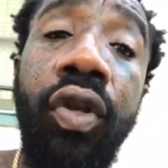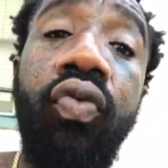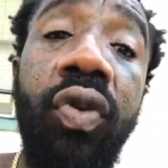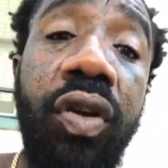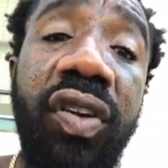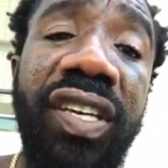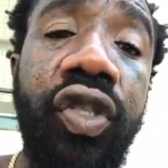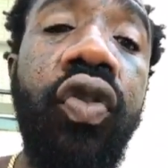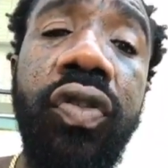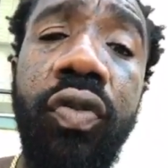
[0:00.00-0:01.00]
you want to go
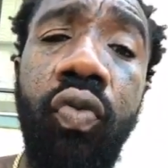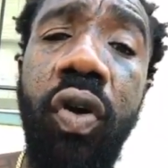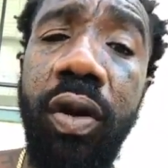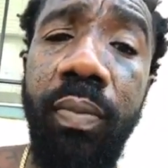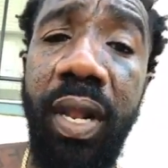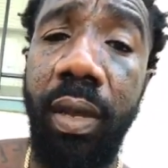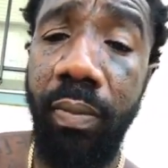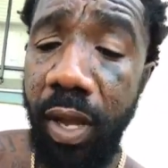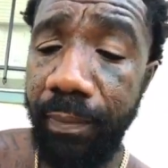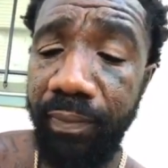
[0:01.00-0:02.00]
get you some watermelon,
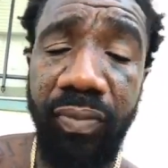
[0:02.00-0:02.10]
blood.